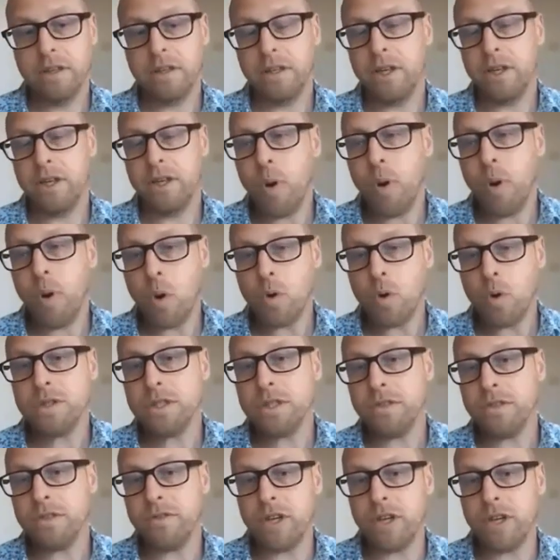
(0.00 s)
The
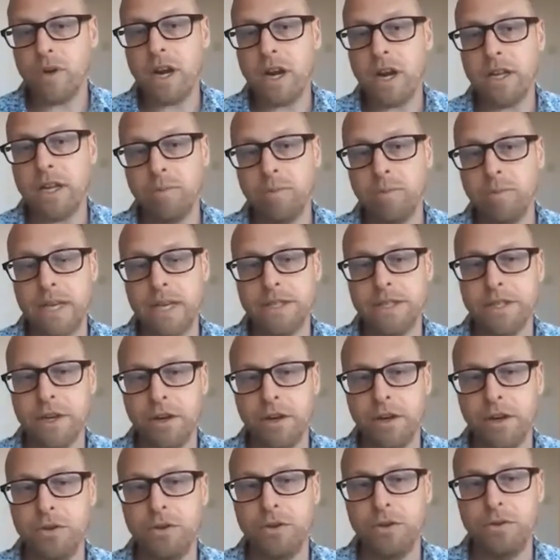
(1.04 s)
importance of the Iranian
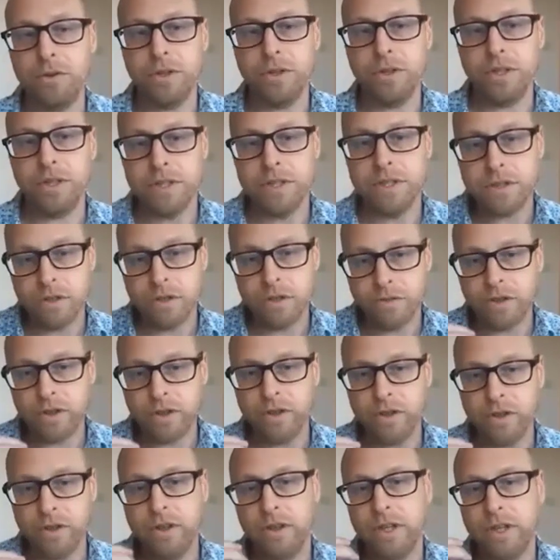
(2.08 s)
Plateau is sort of
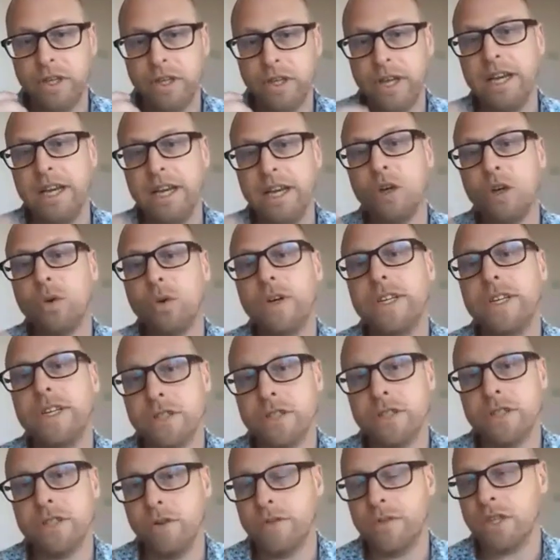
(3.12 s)

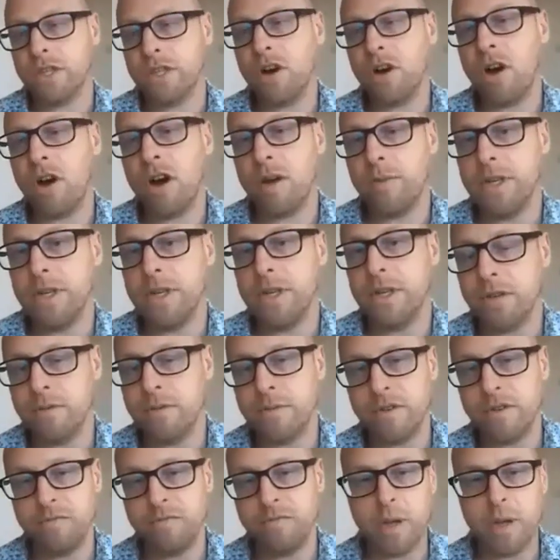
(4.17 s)
increased over time in
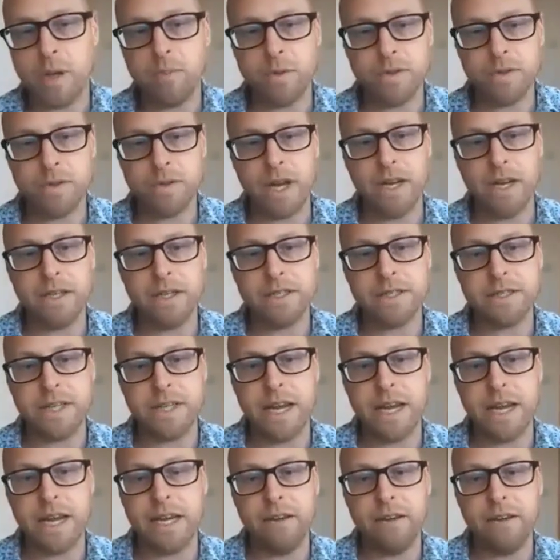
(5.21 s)
terms of people's
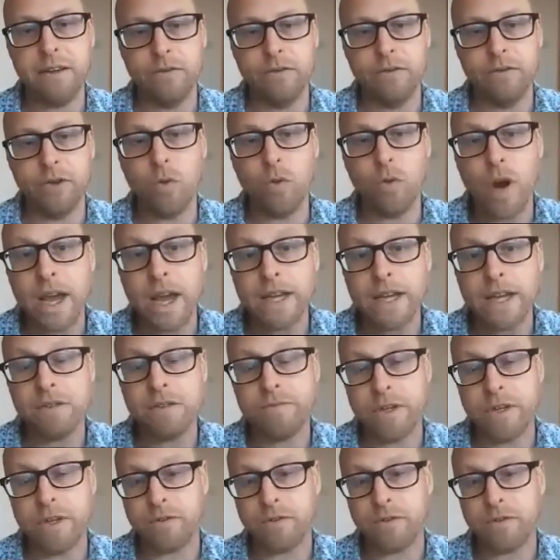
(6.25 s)
understanding of a range
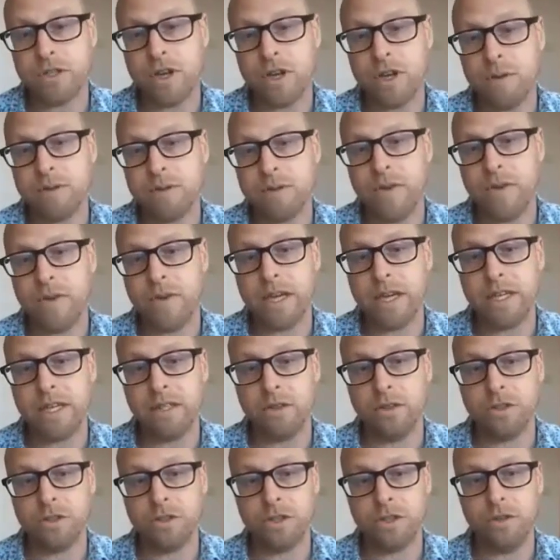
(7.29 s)
of different types of
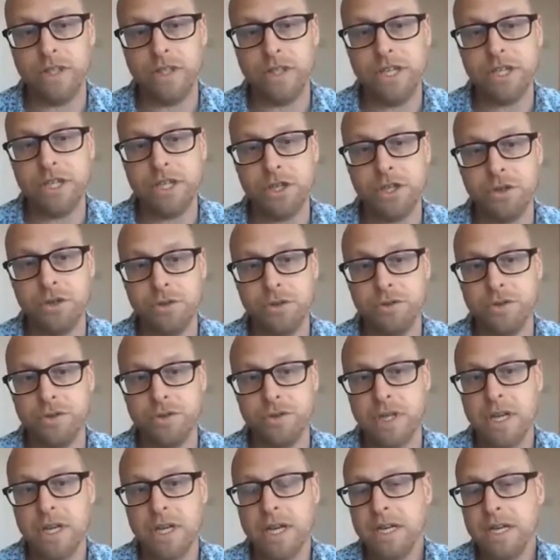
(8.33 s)
archaeological
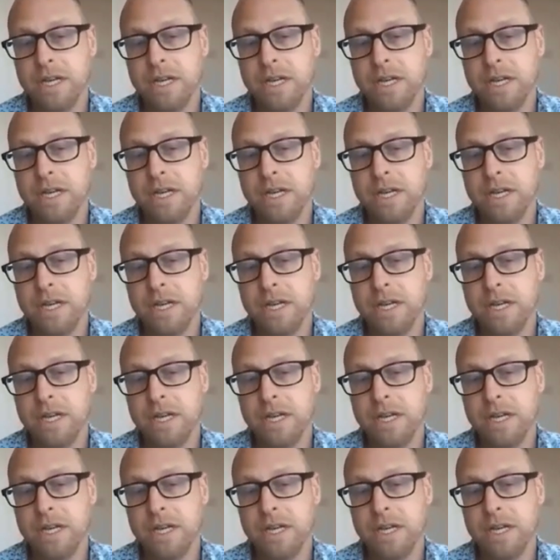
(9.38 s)
issues.